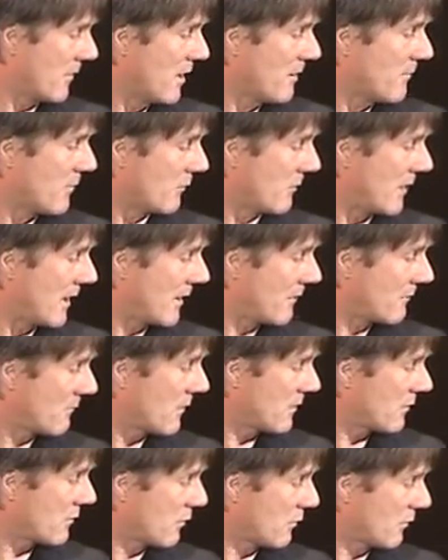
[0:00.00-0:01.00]
But we had
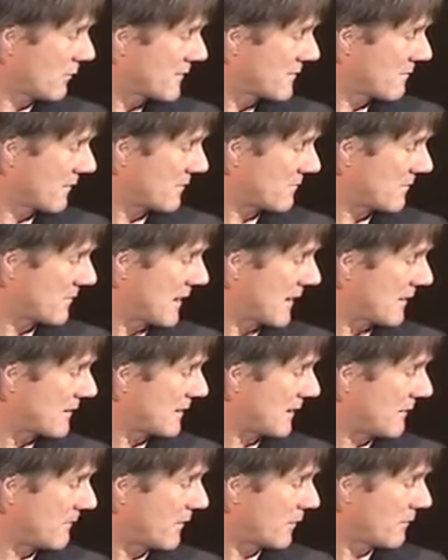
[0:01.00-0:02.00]
one course which was
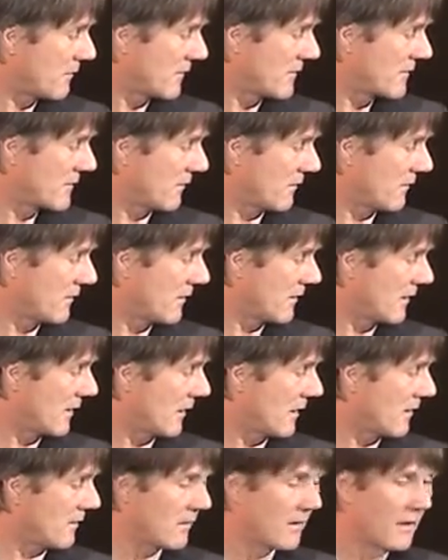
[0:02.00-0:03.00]
actually focused on
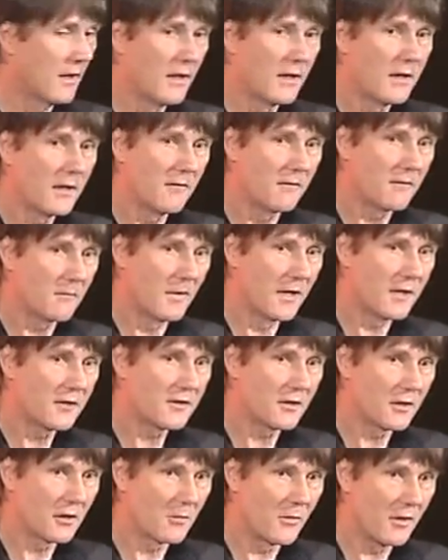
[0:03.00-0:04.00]

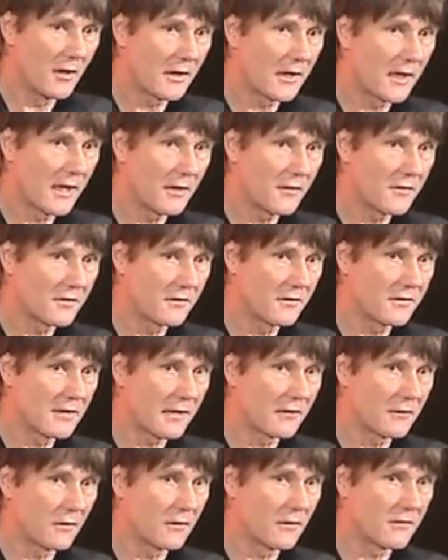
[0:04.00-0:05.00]
information communication,
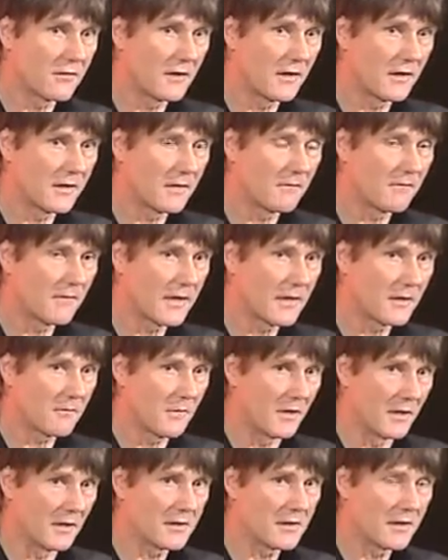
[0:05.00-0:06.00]
technology and
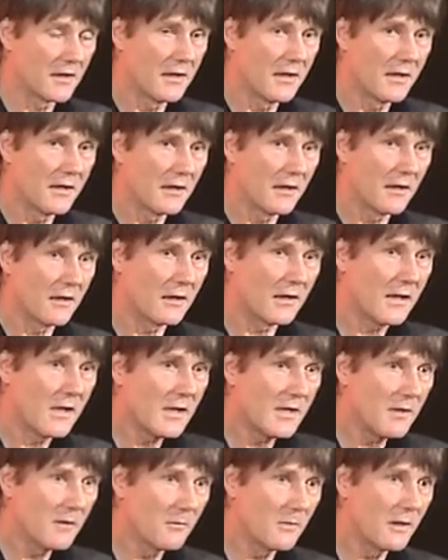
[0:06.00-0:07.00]
development. And
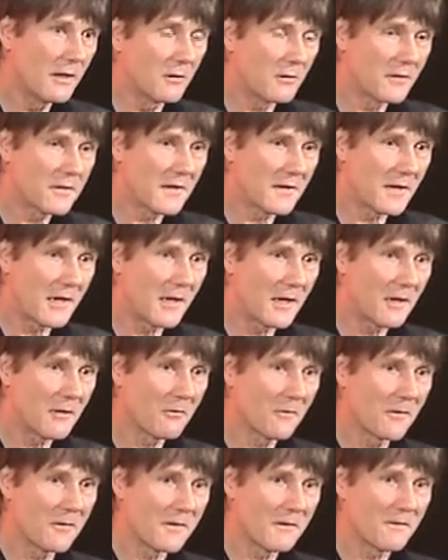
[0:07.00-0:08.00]
here we looked at
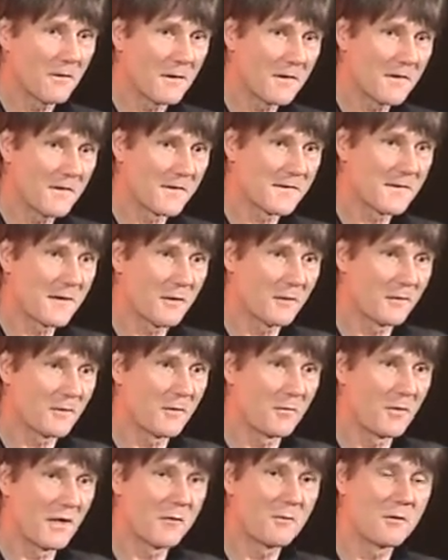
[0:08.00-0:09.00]
how the device itself
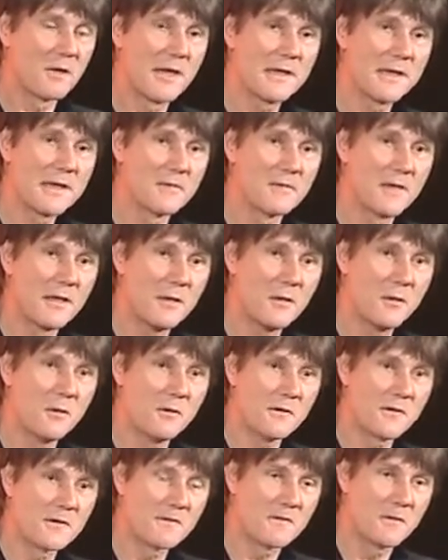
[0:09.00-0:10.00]
could be creatively
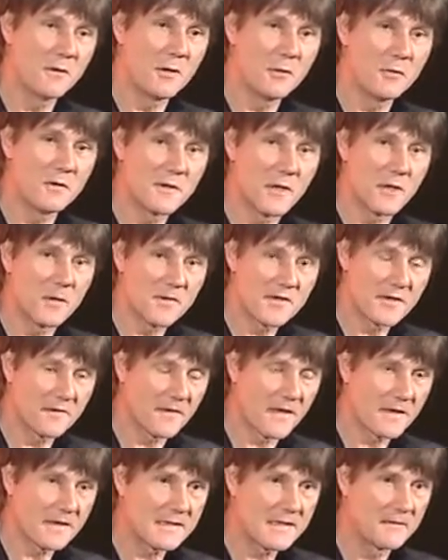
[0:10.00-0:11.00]
used for new types of
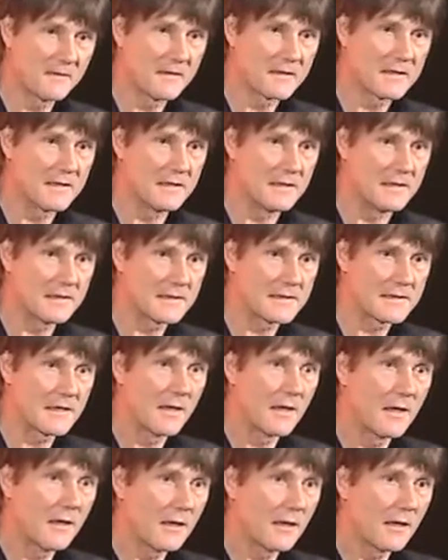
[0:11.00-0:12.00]
activities.
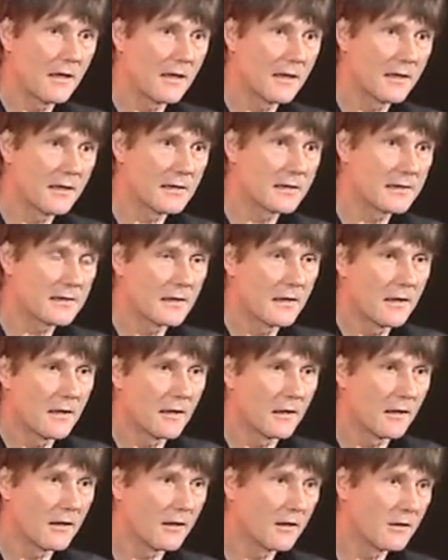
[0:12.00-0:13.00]
And
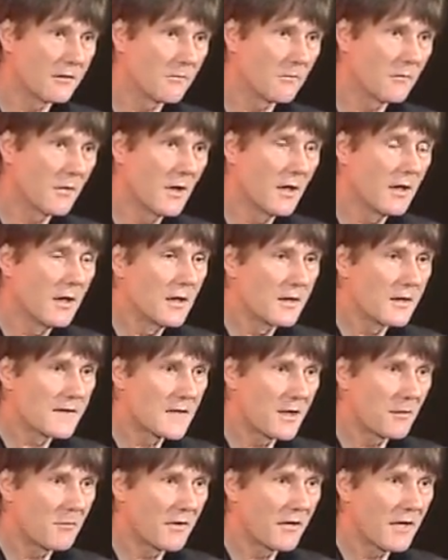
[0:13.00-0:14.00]

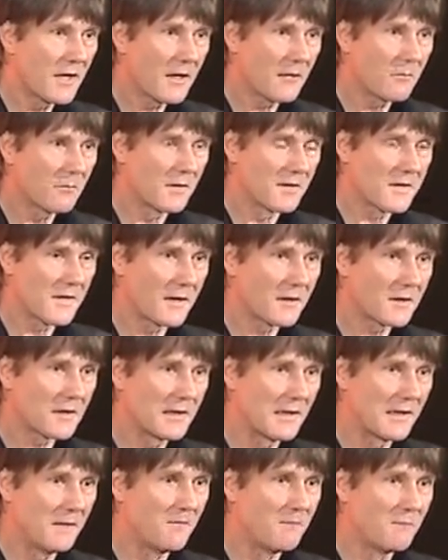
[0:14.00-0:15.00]
some of that was
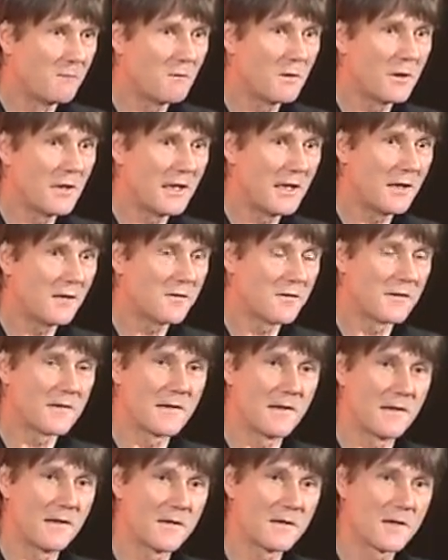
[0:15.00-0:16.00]
actually really
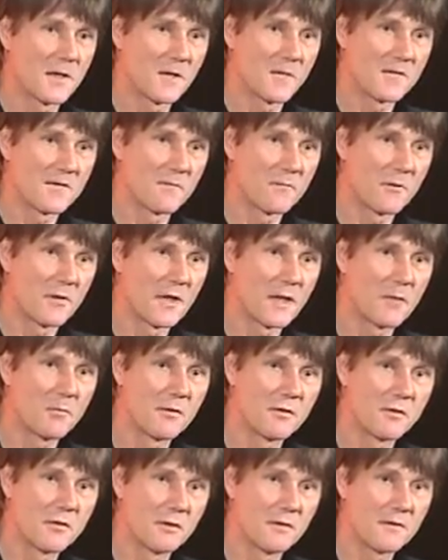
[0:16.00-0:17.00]
interesting in terms of what they
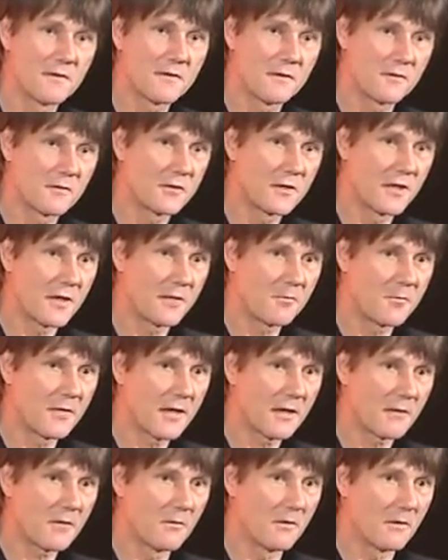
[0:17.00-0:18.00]
produced and shared
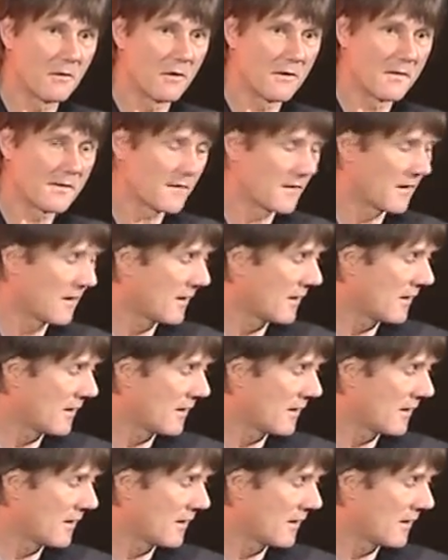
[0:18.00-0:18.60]
back with us.